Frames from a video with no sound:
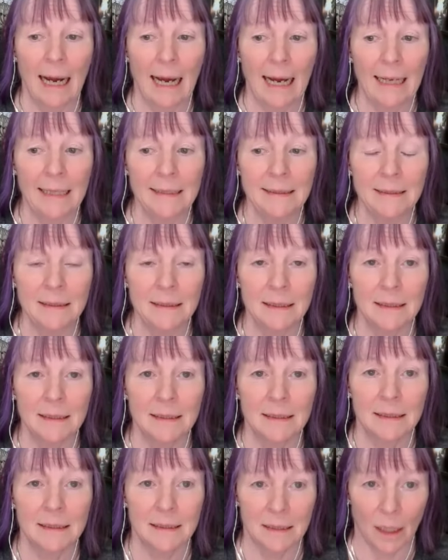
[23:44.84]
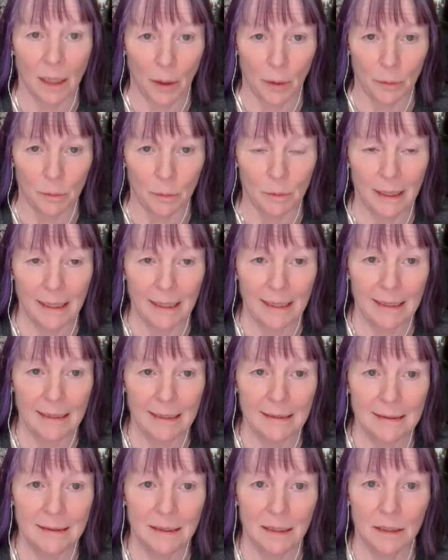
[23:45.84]
And so
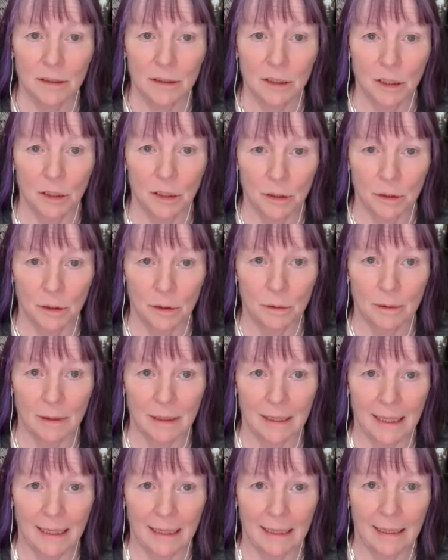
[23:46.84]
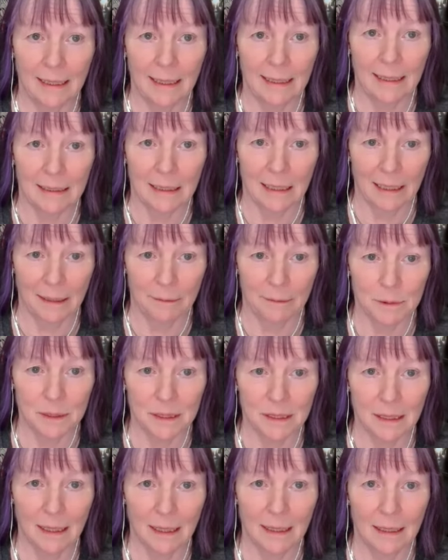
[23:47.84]
here's to the
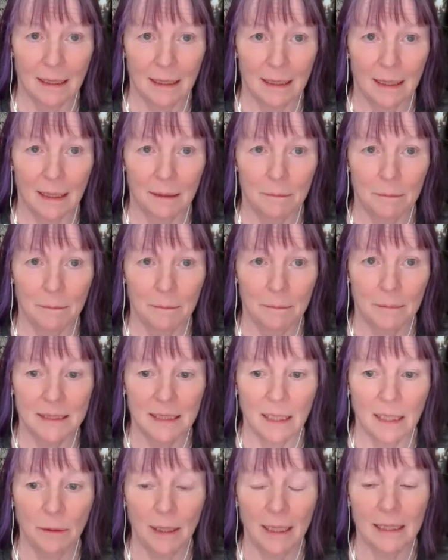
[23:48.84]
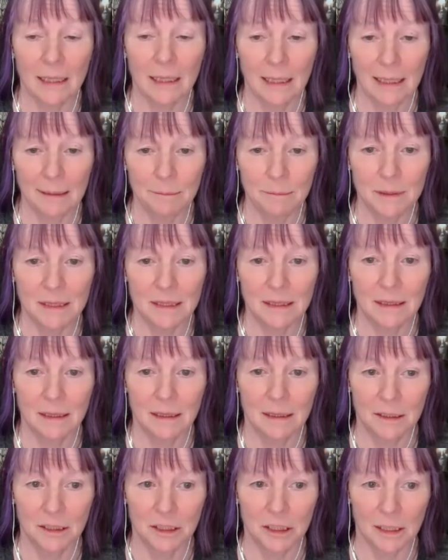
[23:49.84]
eclipse. So the eclipse
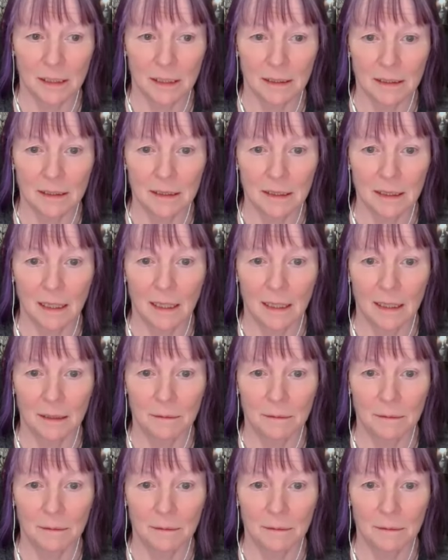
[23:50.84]
conjunct,